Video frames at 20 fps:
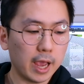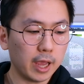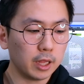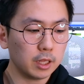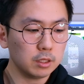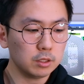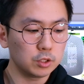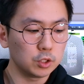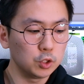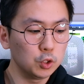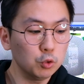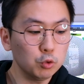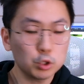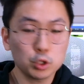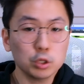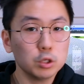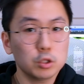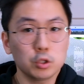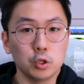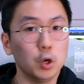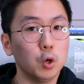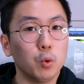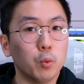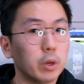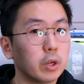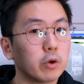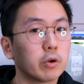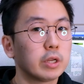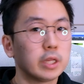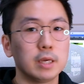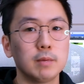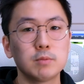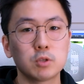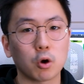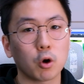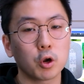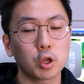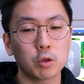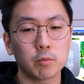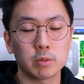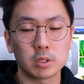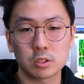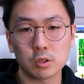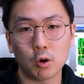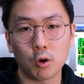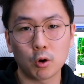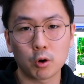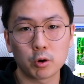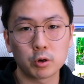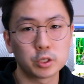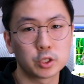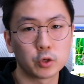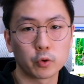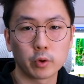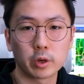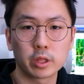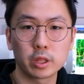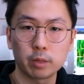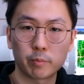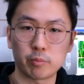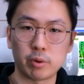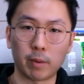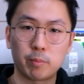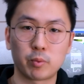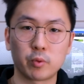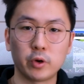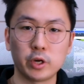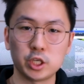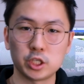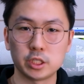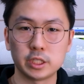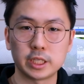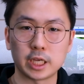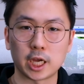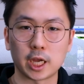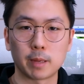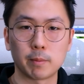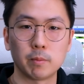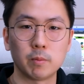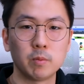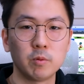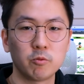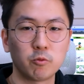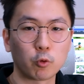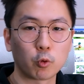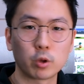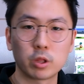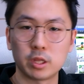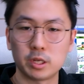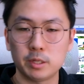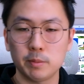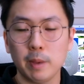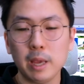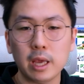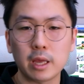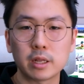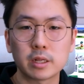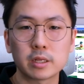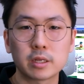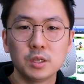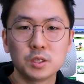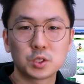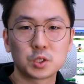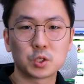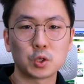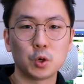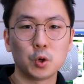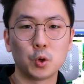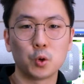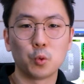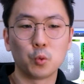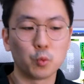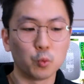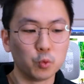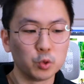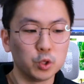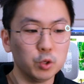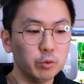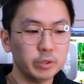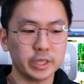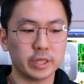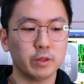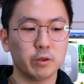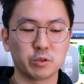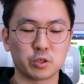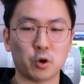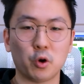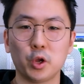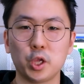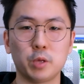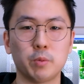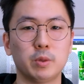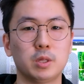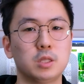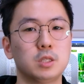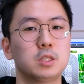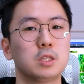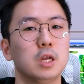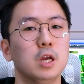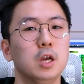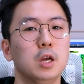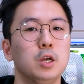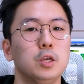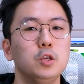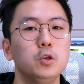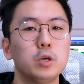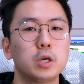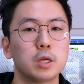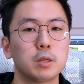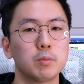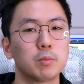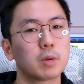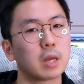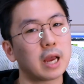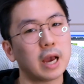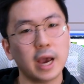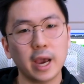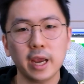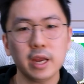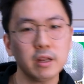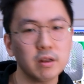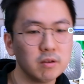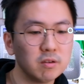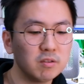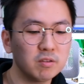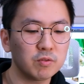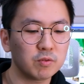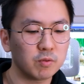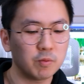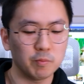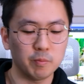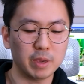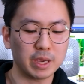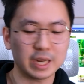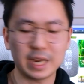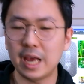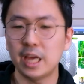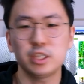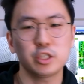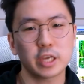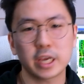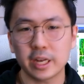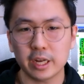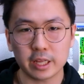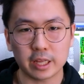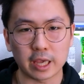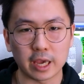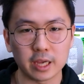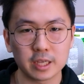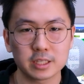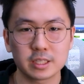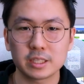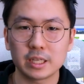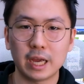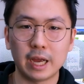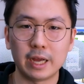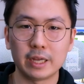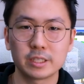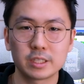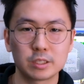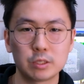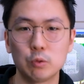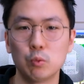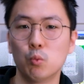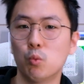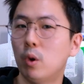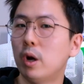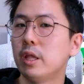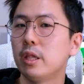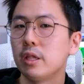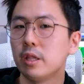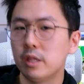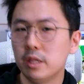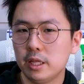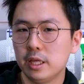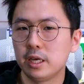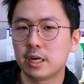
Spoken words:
And you should know what your team's arguments are during the preparation time for the debate. So using those arguments, you can kind of make an educated guess as to what the